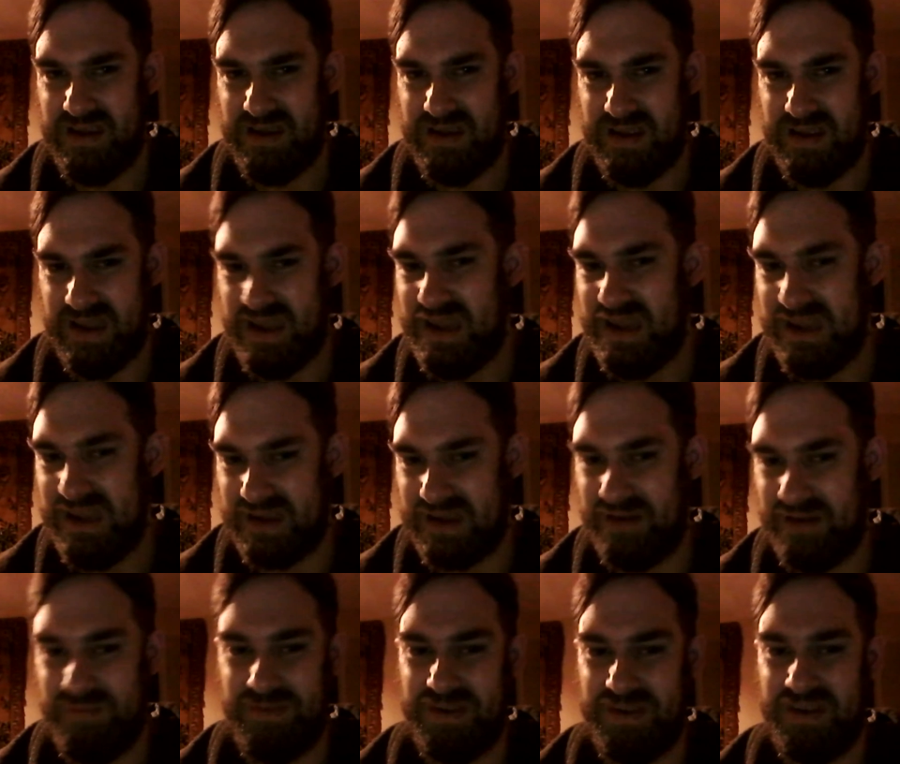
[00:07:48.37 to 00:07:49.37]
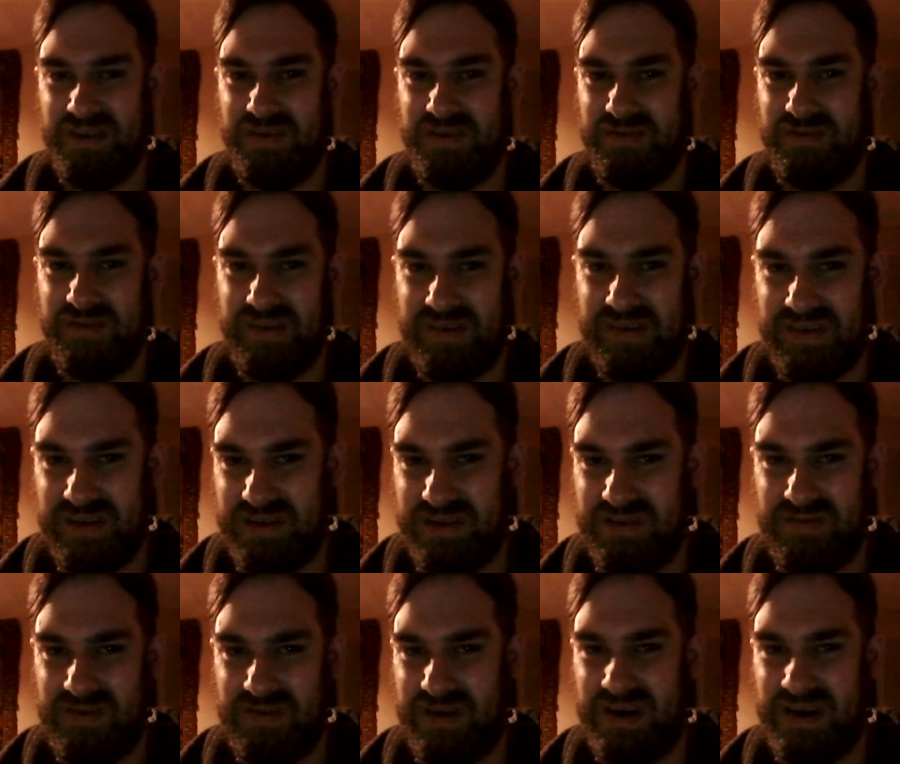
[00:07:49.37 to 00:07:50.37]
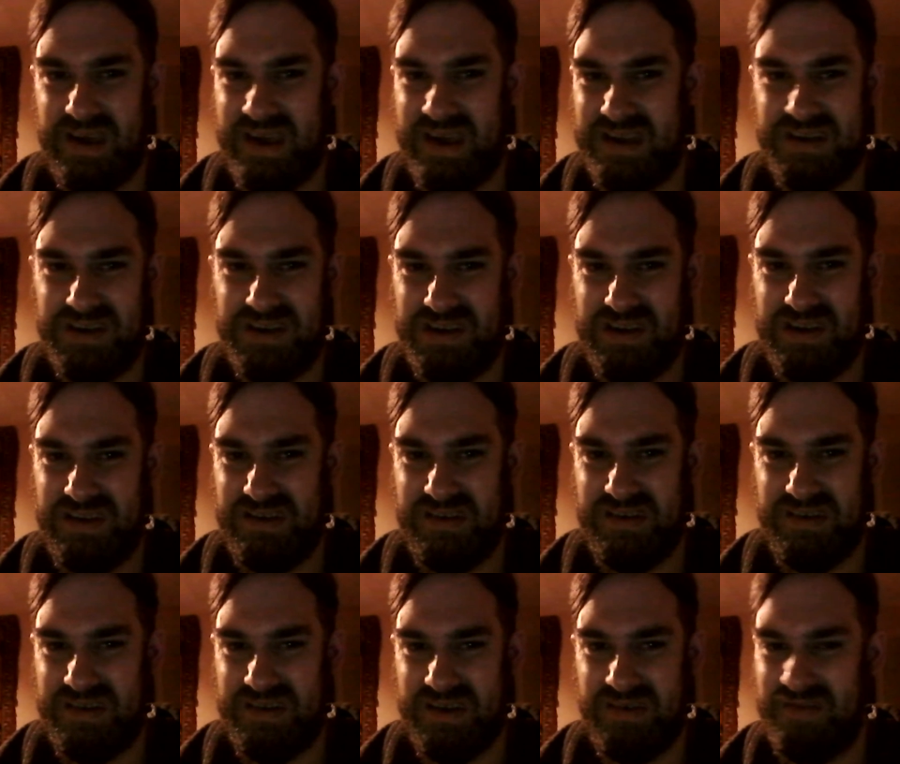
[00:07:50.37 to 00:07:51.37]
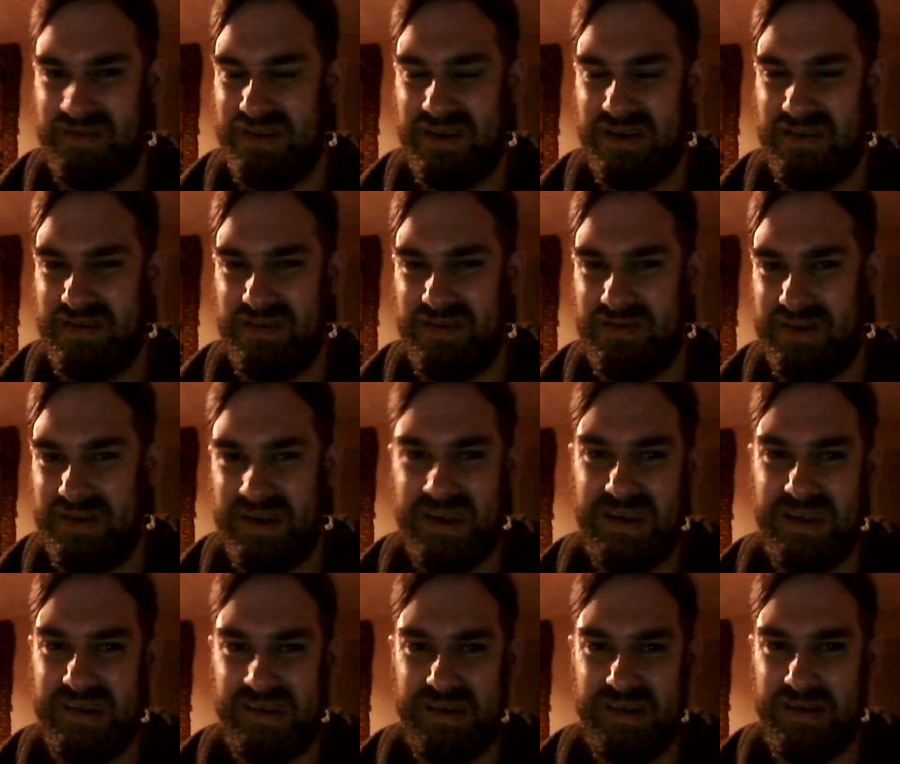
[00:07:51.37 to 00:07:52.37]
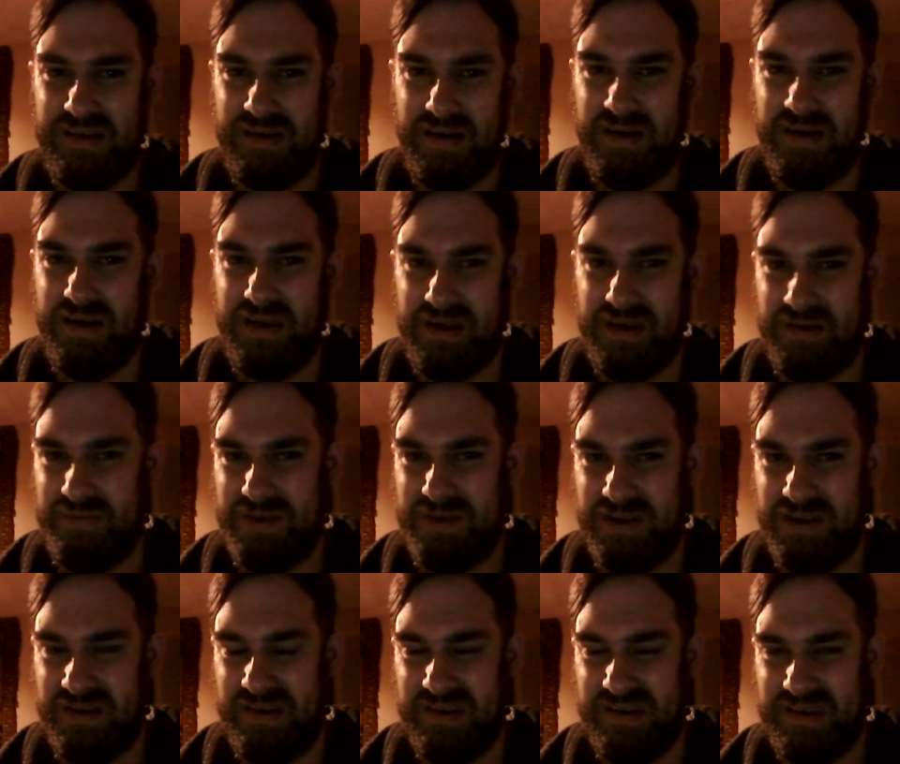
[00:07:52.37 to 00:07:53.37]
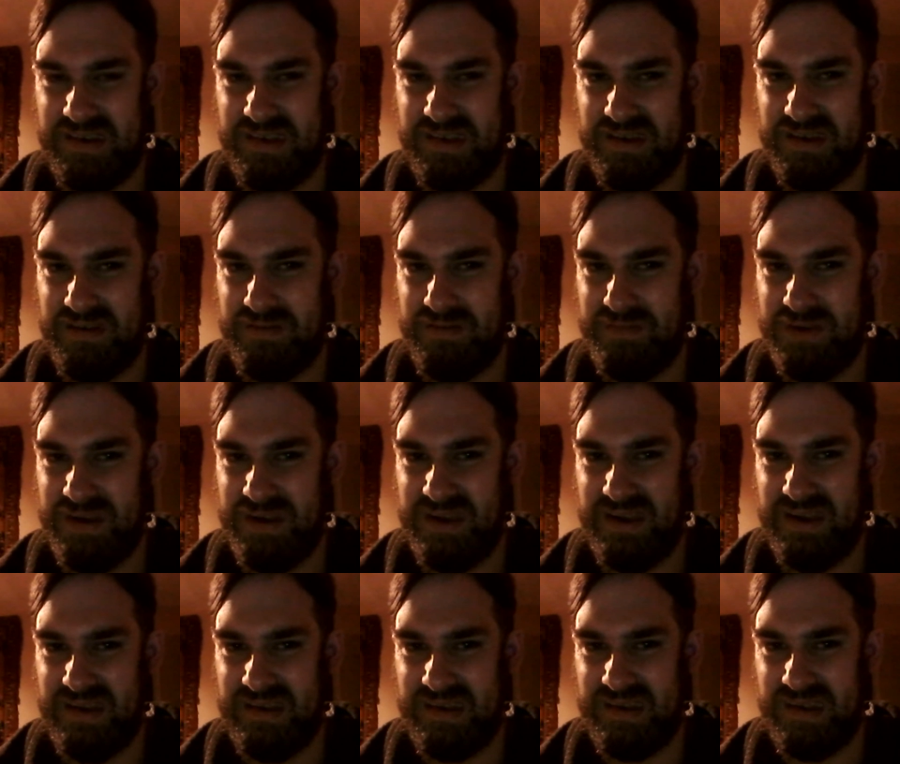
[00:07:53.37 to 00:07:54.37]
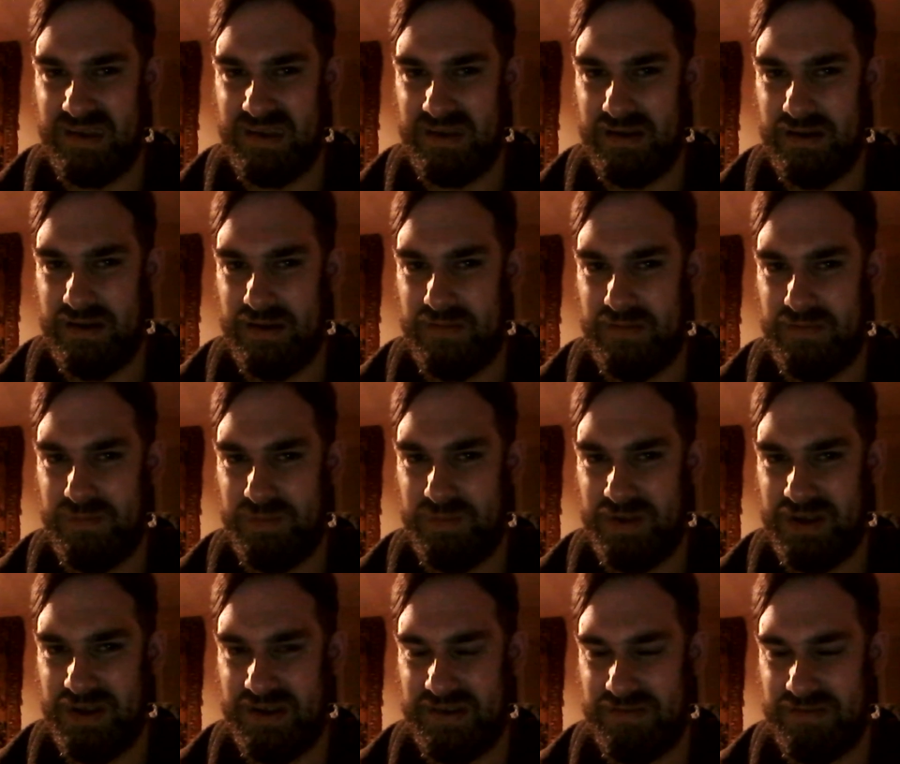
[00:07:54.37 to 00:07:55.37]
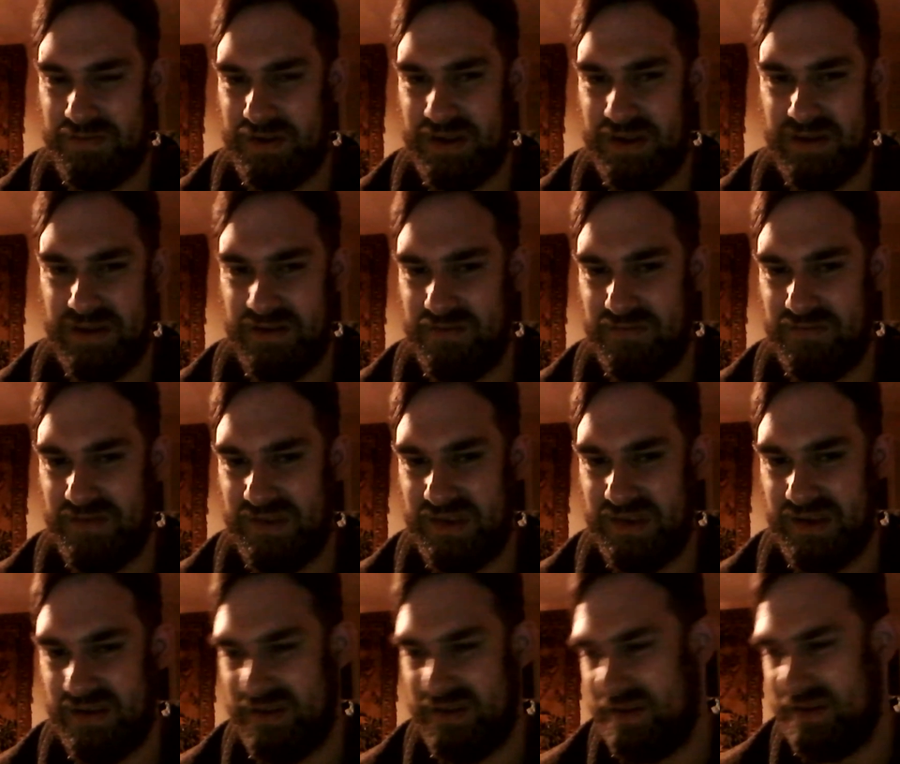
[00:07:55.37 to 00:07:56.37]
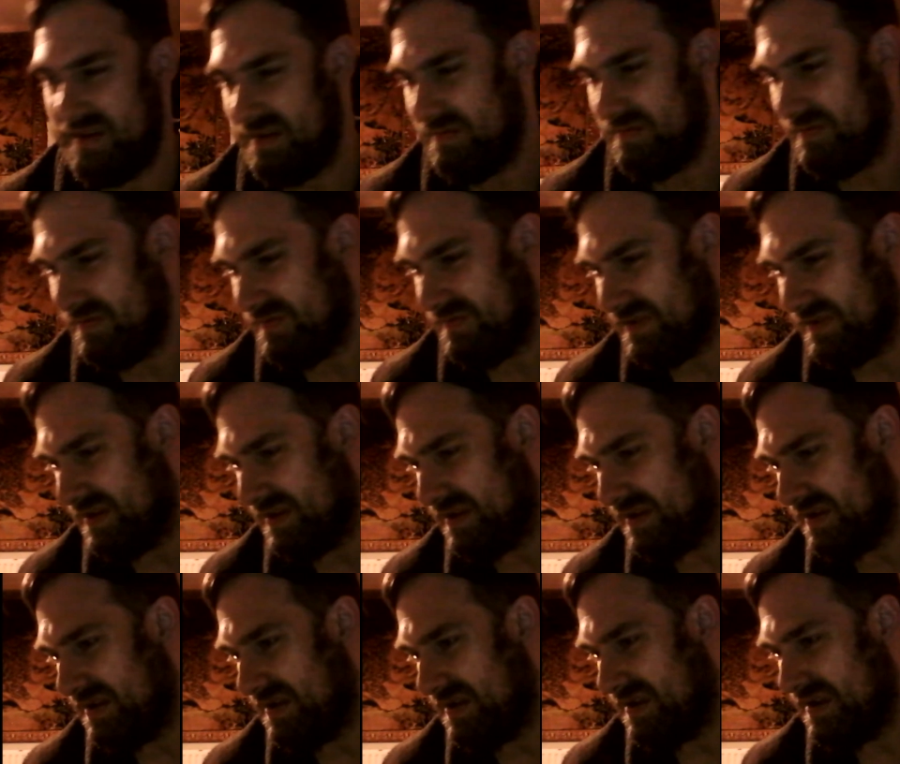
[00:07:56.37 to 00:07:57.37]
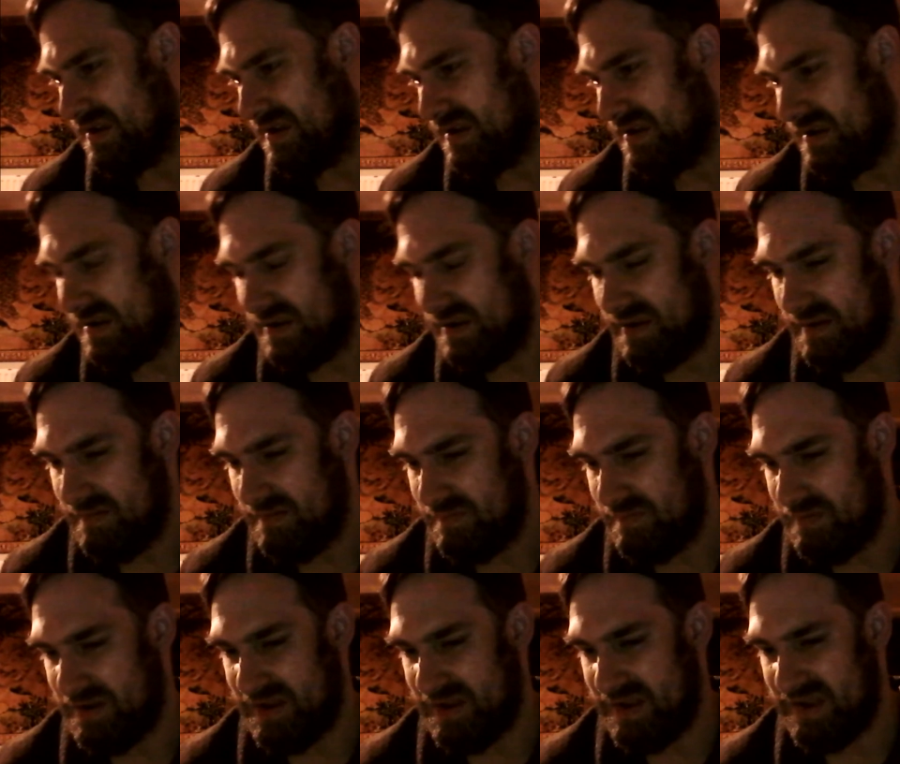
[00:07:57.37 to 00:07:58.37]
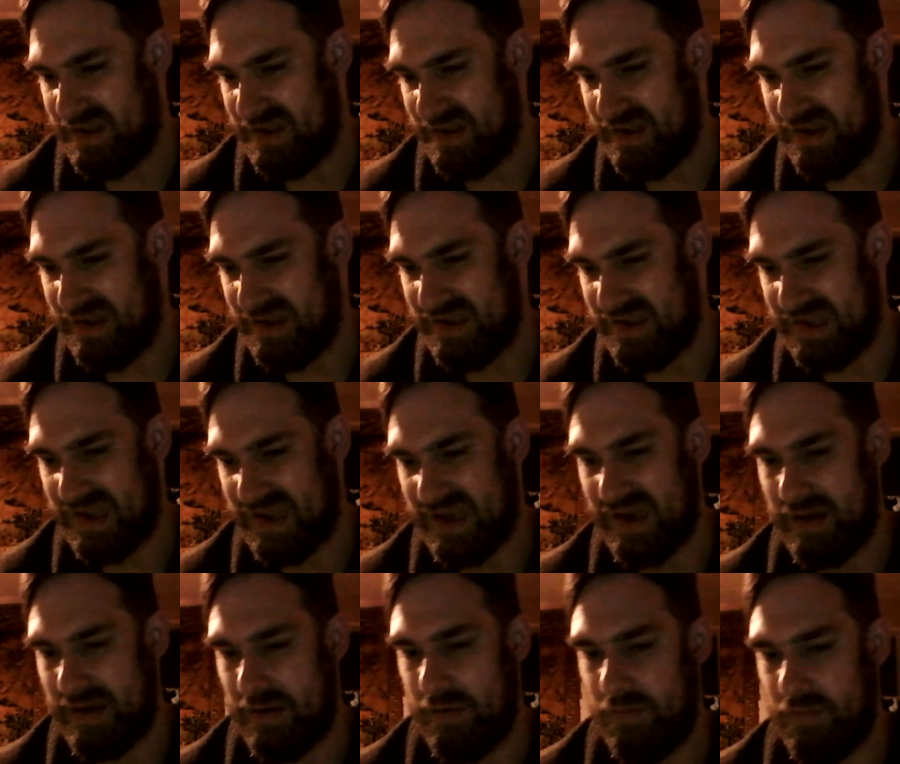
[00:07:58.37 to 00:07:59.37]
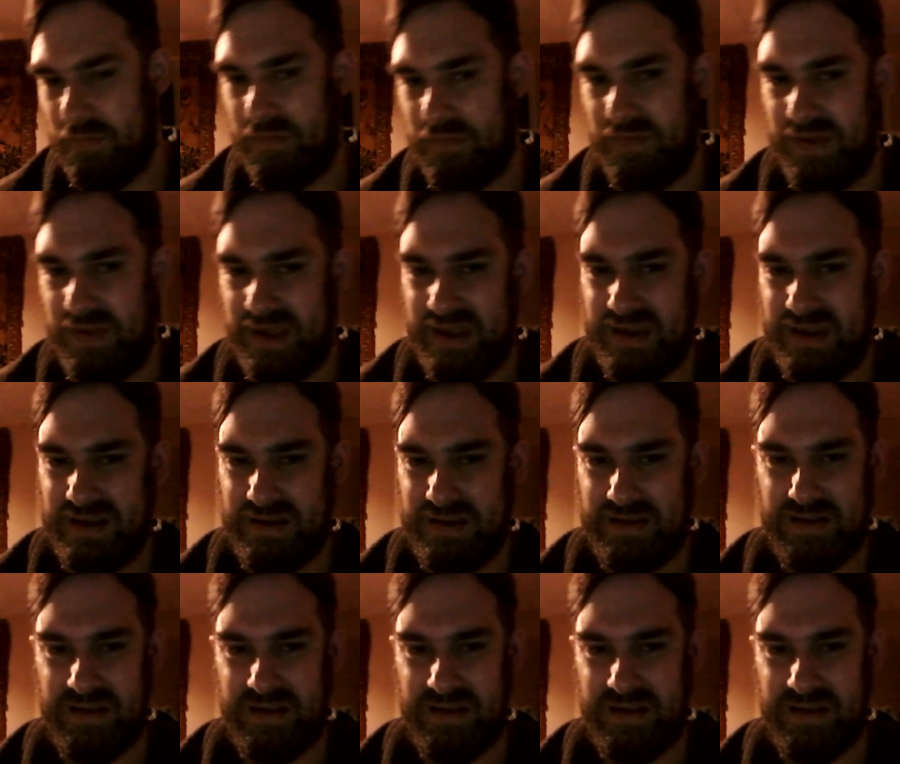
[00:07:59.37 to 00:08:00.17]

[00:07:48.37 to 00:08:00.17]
he comes along too. I actually don't know who he is. I'm only assuming he's the guy from last week who was dancing with her. But there's that whole thing.